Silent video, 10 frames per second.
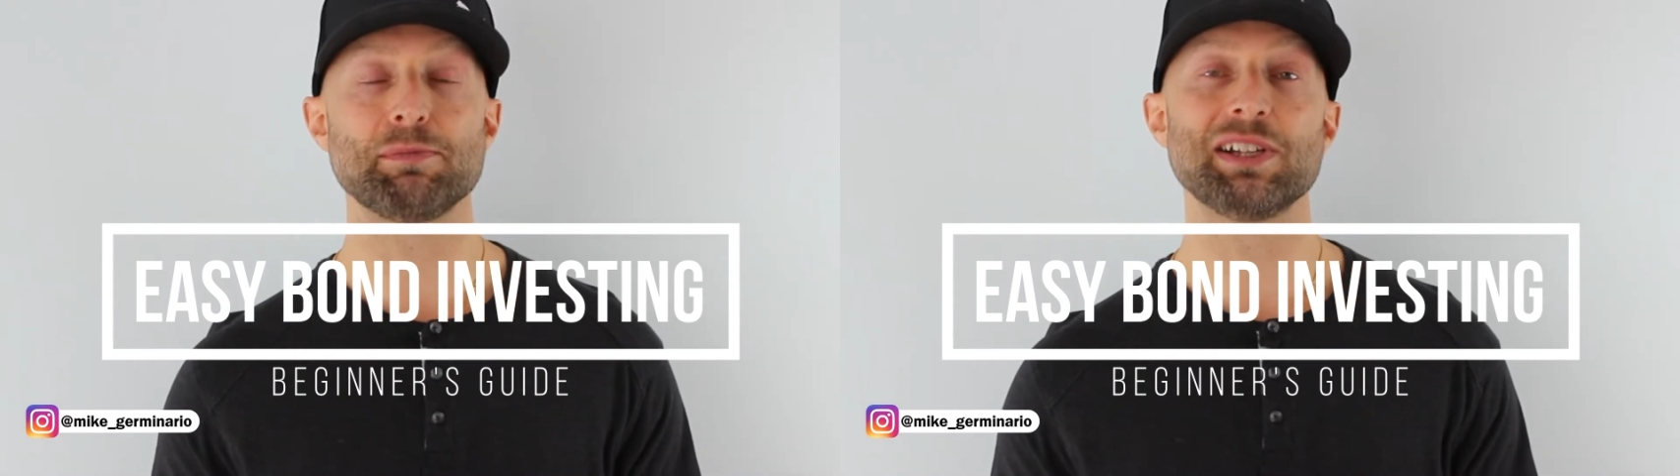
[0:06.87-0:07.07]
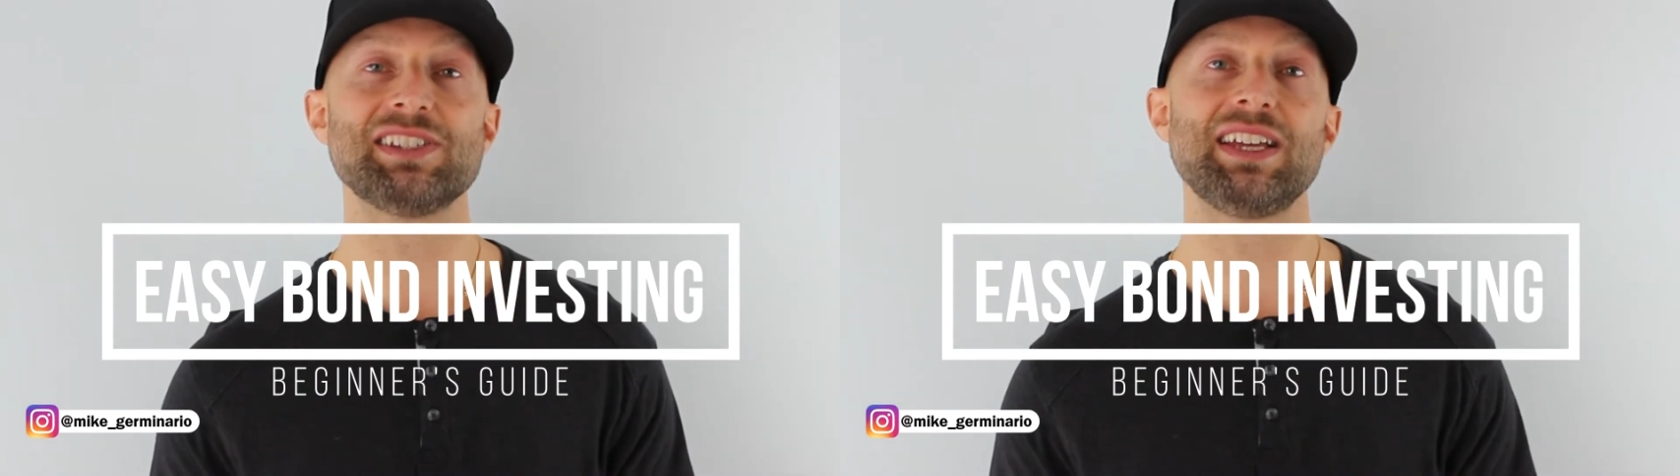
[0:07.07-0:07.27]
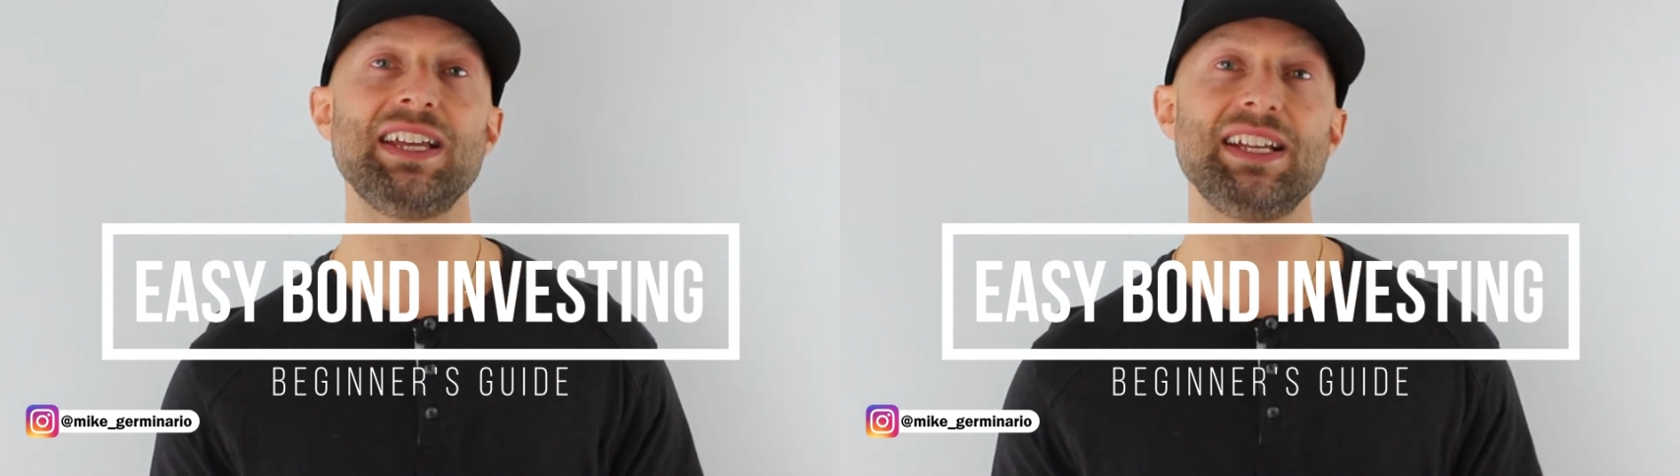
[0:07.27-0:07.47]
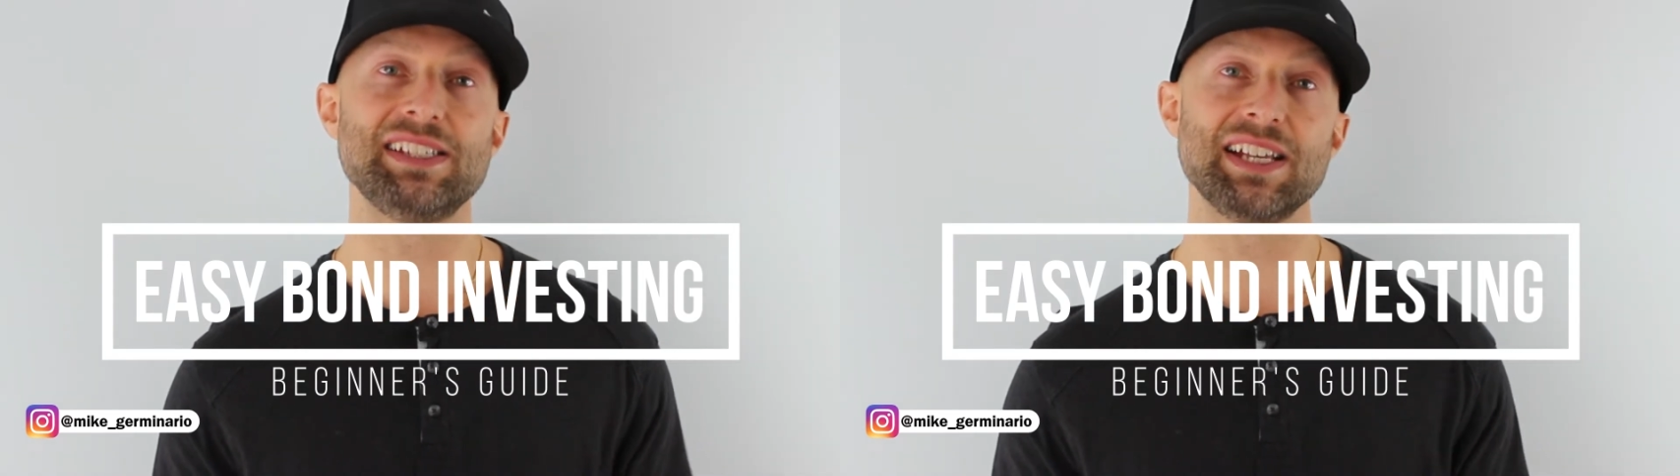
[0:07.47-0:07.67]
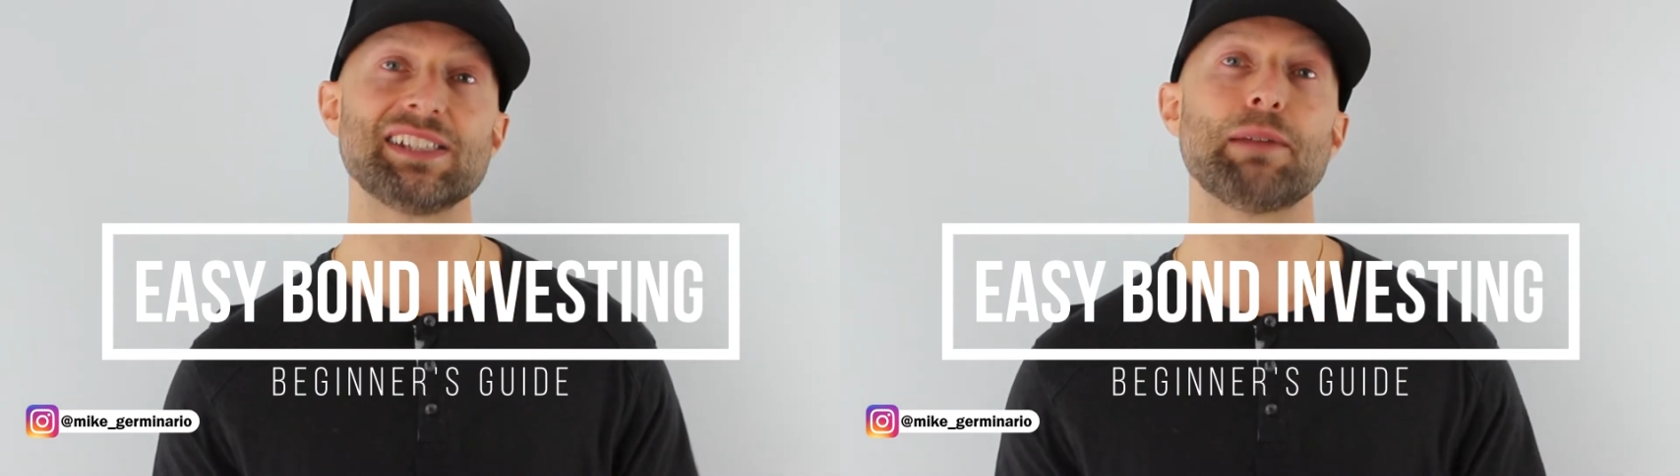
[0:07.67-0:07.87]
plus the
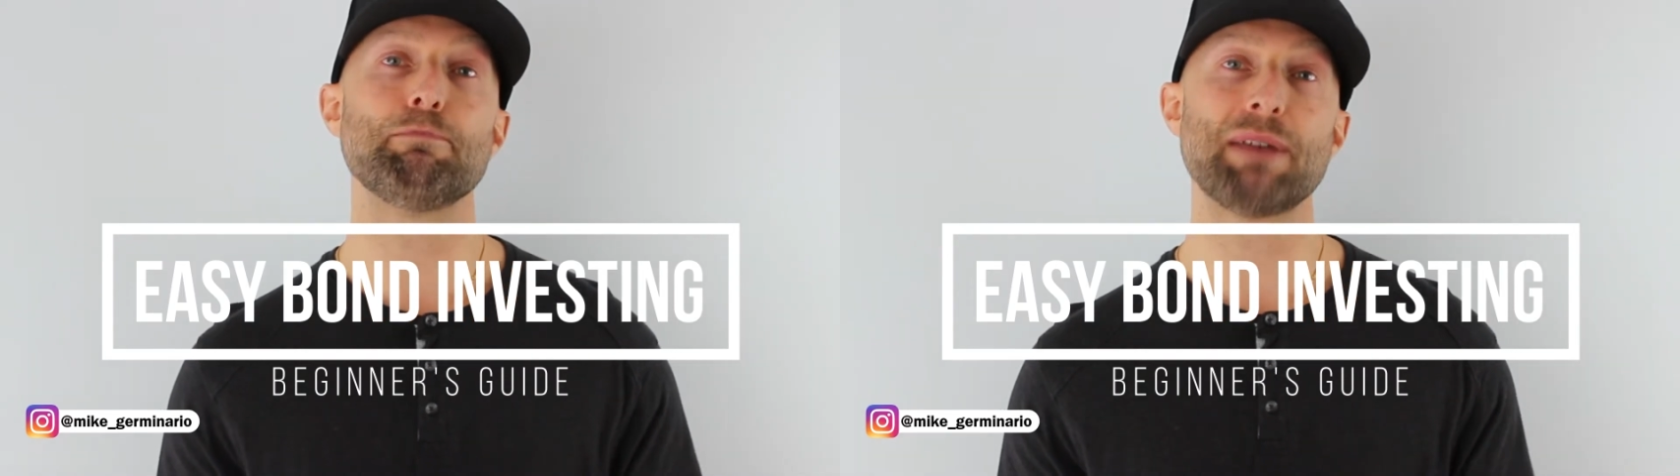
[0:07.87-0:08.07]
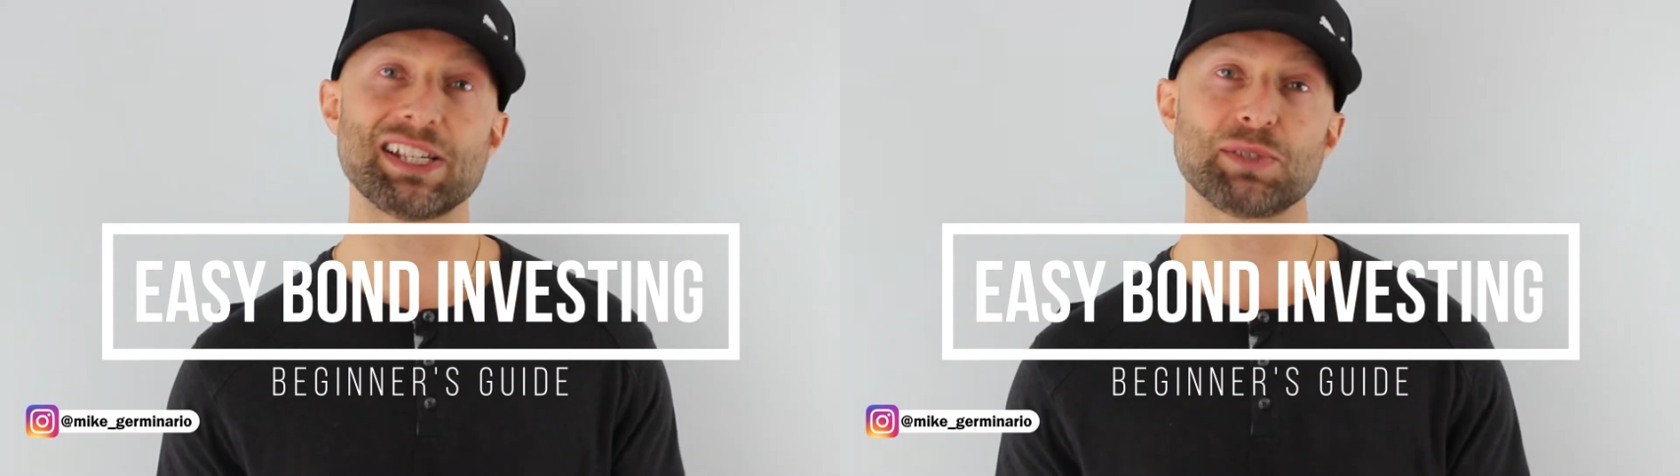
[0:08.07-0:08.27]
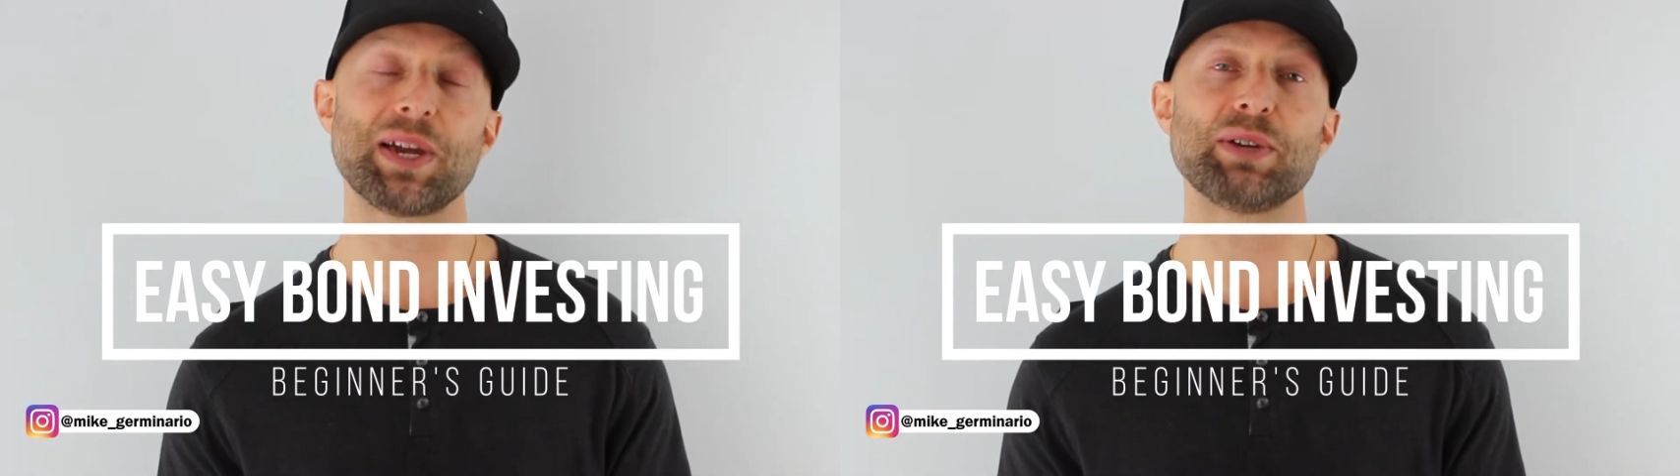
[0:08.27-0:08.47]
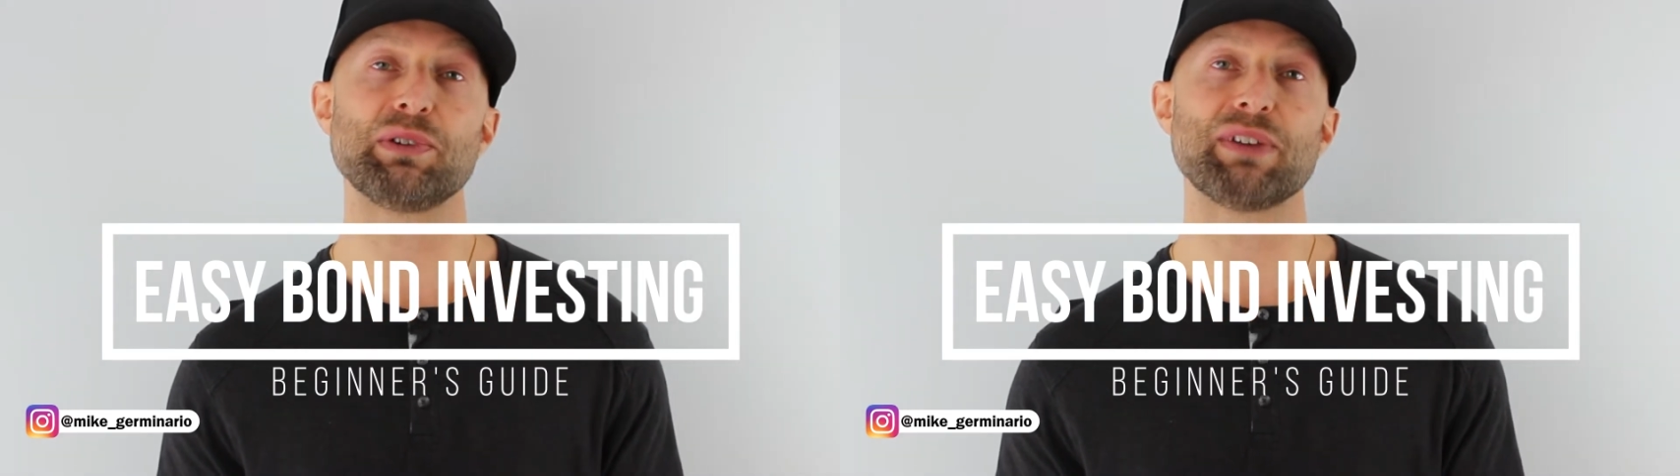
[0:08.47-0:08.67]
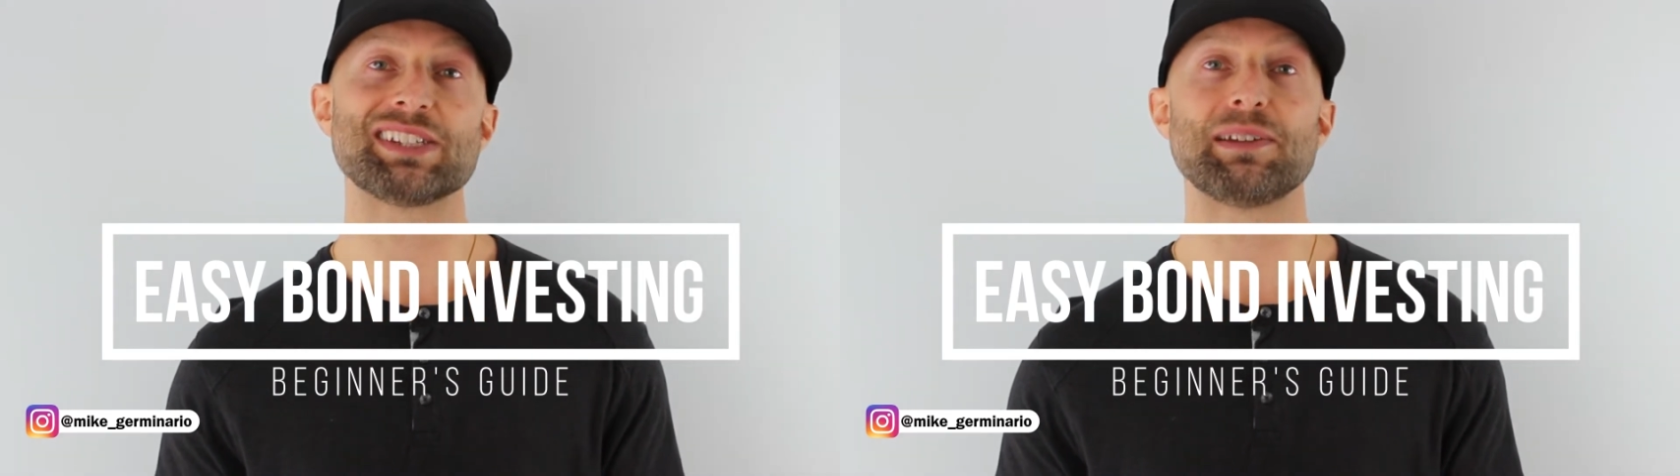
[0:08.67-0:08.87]
easiest and best way to
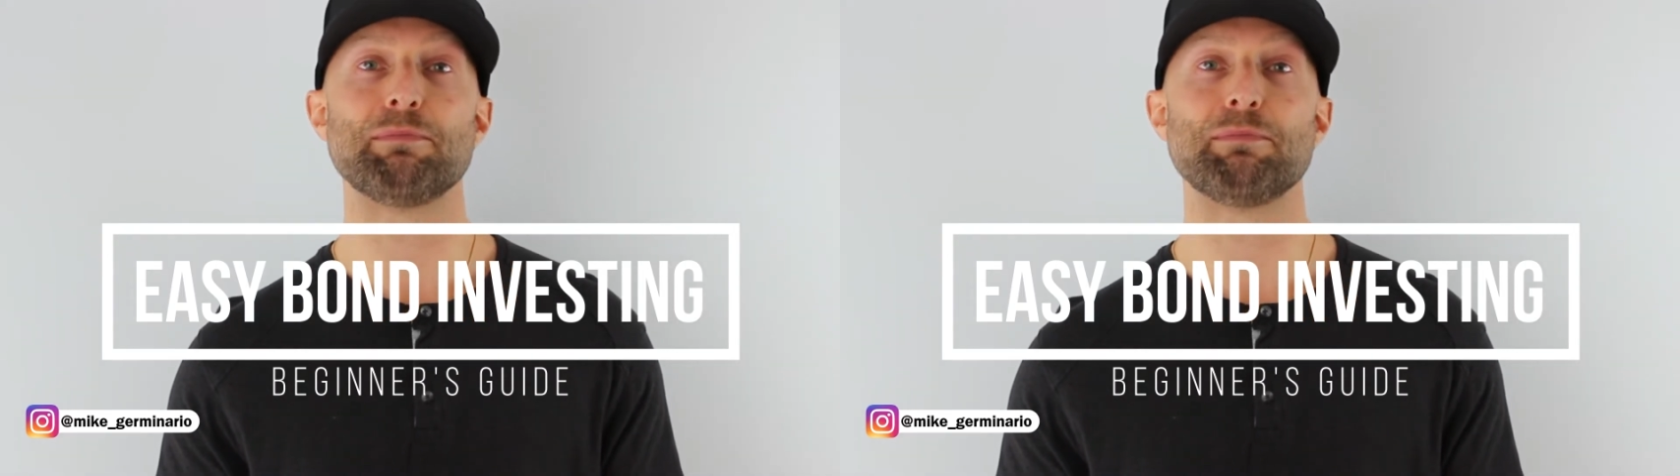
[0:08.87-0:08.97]
invest in